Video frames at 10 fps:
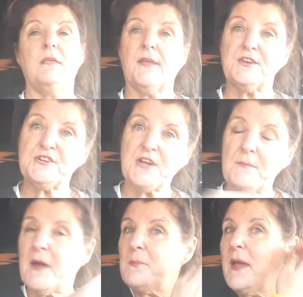They
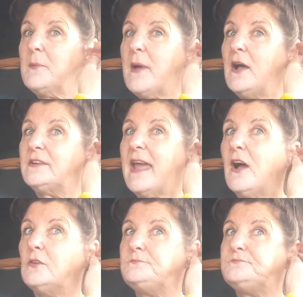shut my PayPal
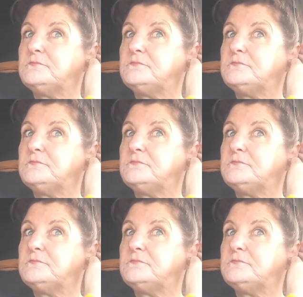down.